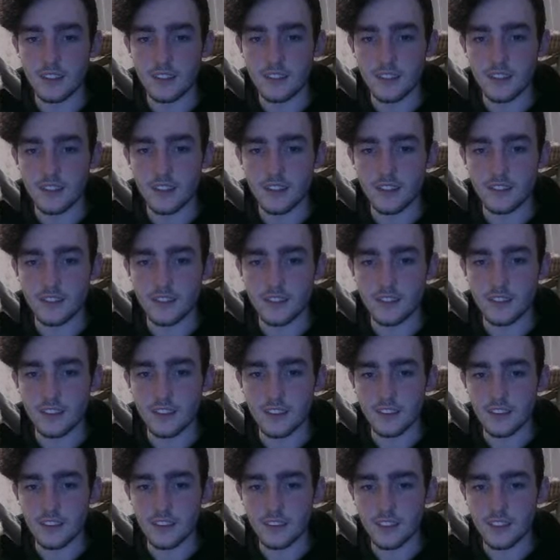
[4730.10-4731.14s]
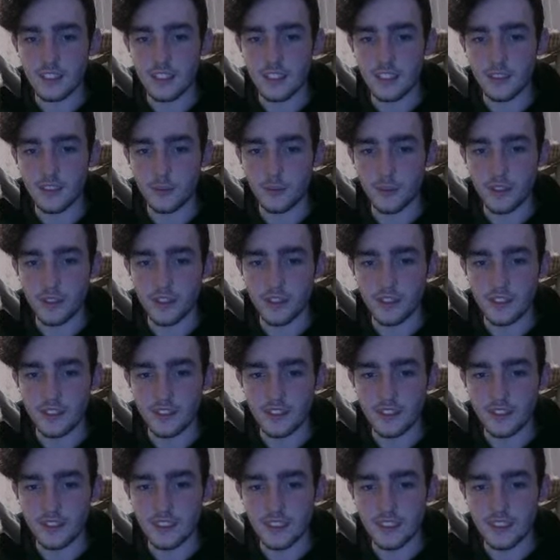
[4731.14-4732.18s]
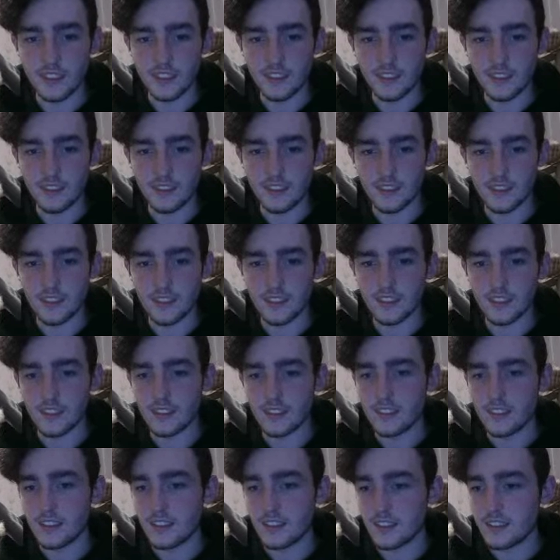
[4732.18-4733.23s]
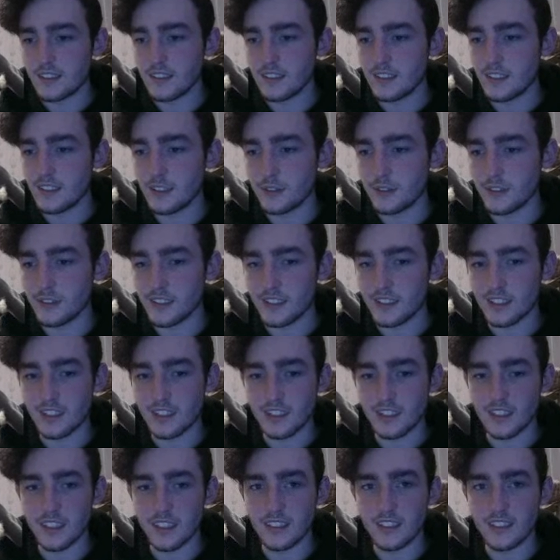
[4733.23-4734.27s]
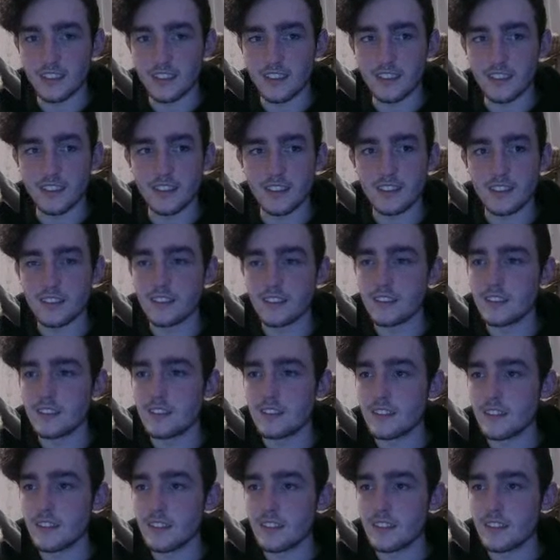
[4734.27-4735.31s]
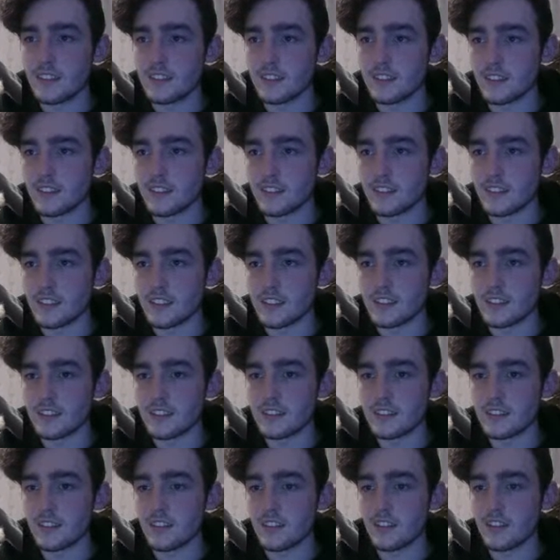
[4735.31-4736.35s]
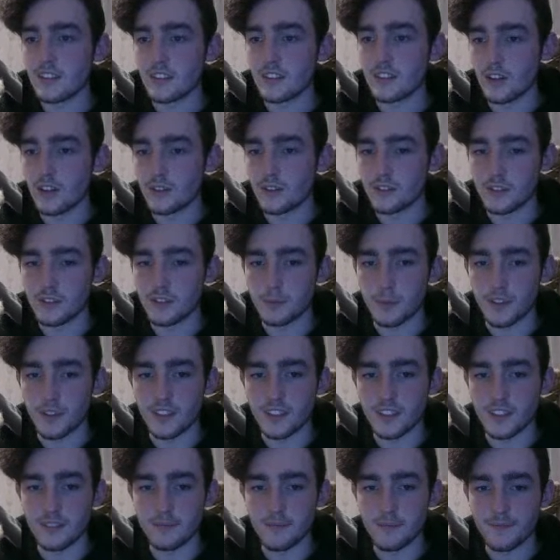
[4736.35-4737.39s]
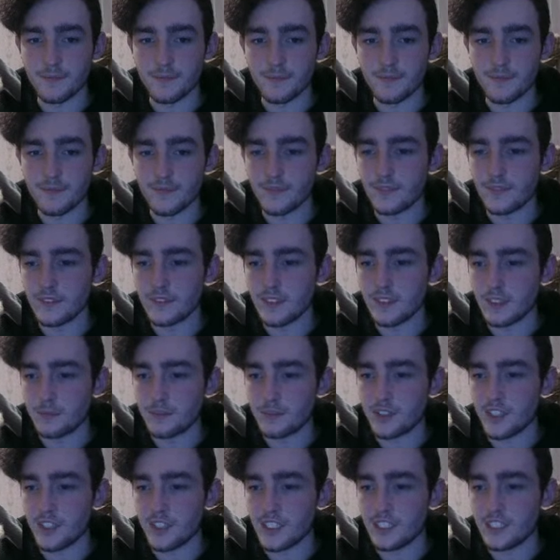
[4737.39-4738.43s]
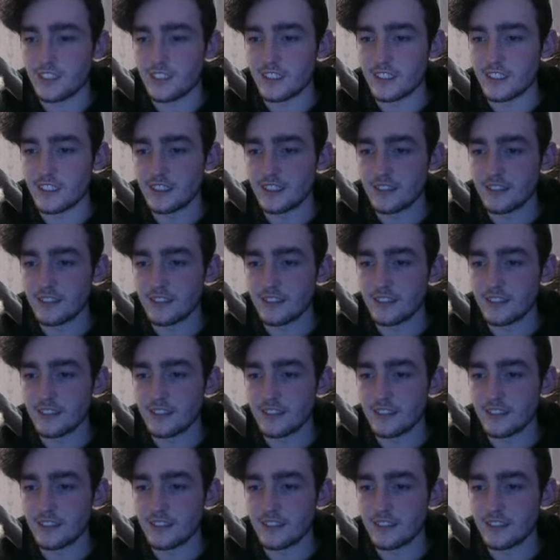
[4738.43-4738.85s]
going to here we're going to need a kill Unity, I think. Because it is not responding. Sorry, Unity.